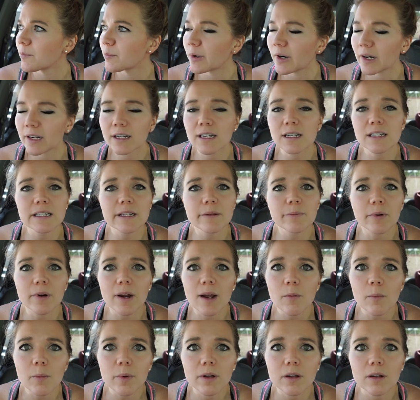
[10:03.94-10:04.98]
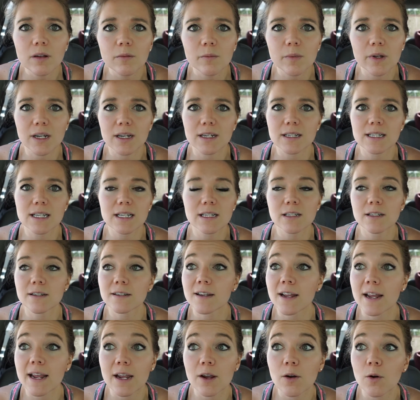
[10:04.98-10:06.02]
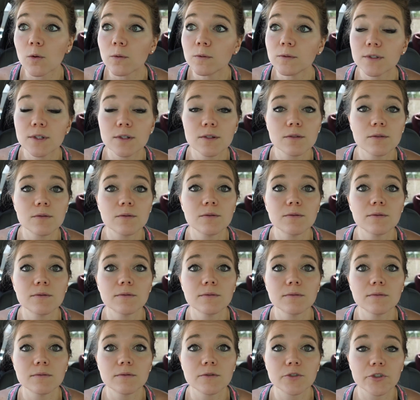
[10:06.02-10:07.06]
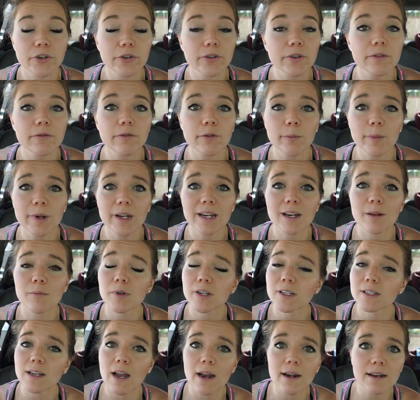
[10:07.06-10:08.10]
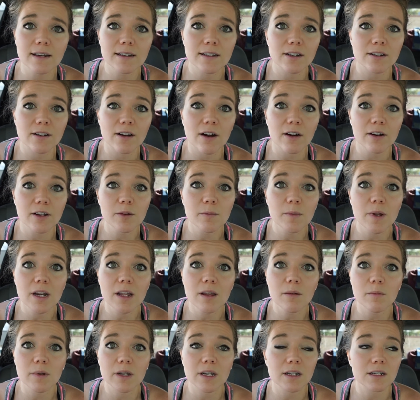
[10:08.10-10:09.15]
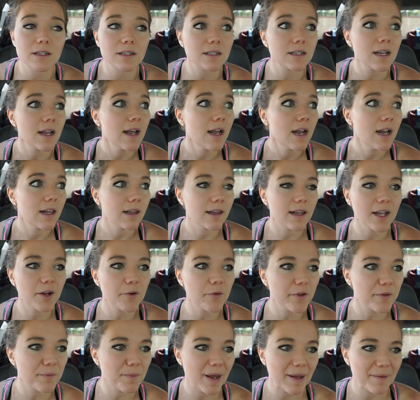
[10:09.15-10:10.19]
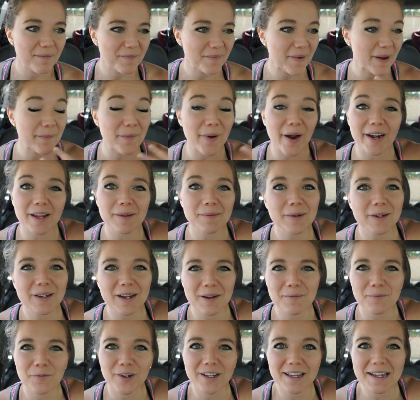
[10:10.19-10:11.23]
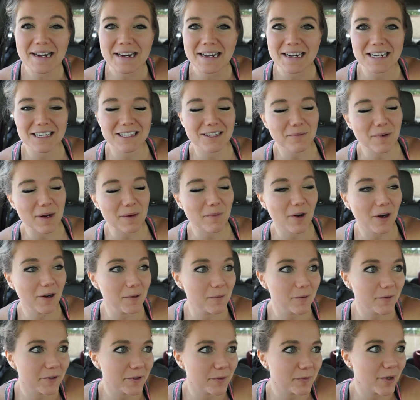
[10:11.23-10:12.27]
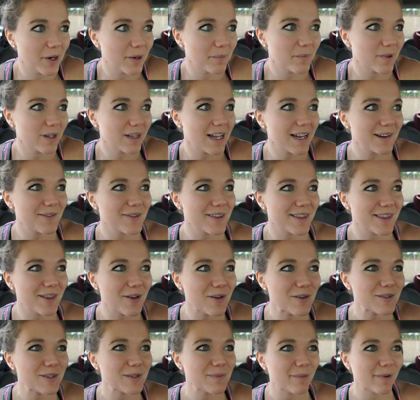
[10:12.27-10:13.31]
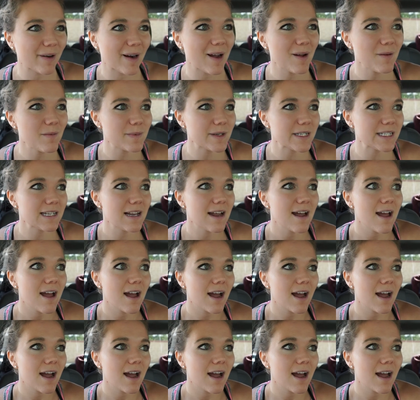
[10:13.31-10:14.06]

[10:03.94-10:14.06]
pregnancy prep, because this is a whole new journey for me and I'm excited to document it, because like with my bodybuilding, I'm relating it to my bodybuilding prep, but like with those preps,